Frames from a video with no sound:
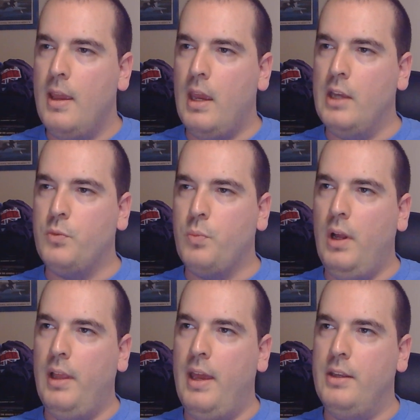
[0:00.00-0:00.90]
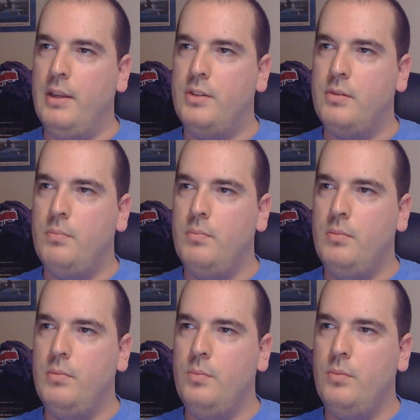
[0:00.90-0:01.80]
as well as
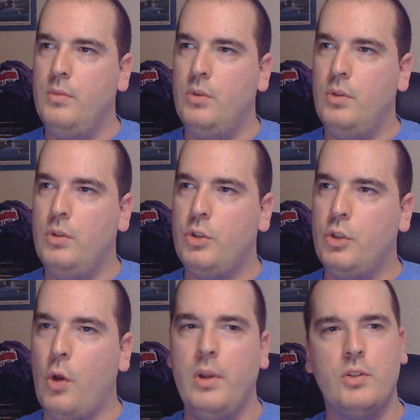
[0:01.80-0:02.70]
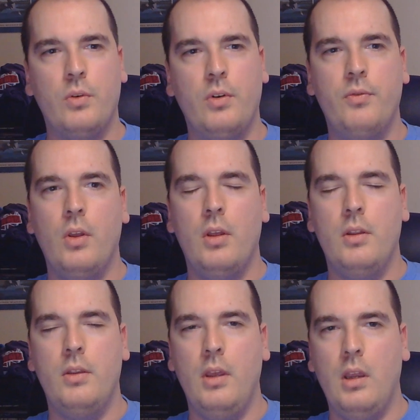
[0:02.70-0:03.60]
showing sort of
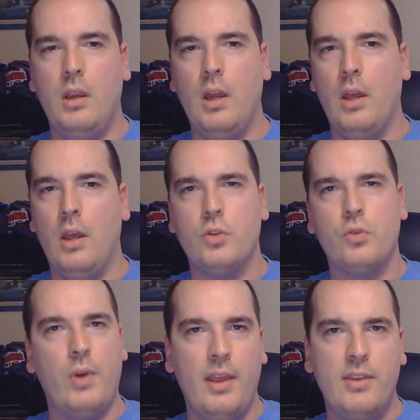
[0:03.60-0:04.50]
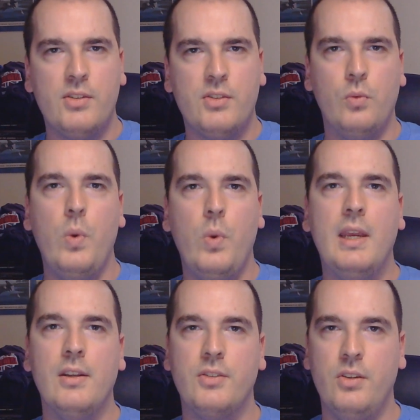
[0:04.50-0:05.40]
the strengths and
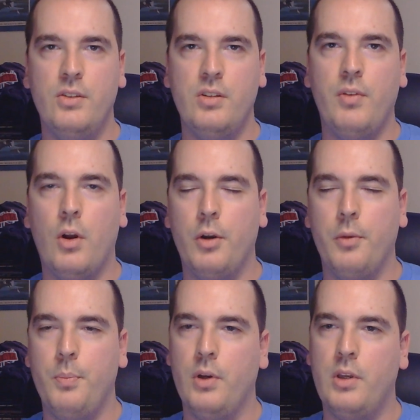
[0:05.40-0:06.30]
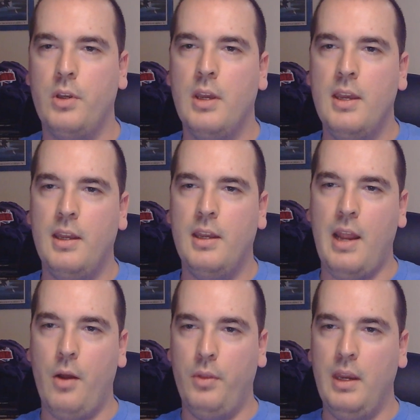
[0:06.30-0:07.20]
weaknesses of an art book and
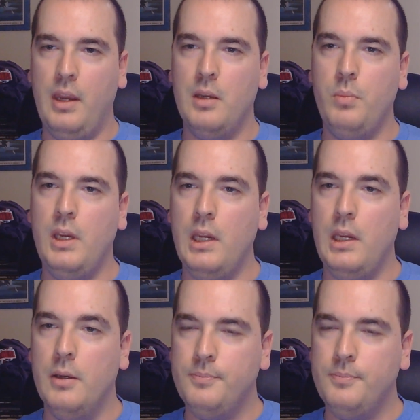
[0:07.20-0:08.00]
how they can be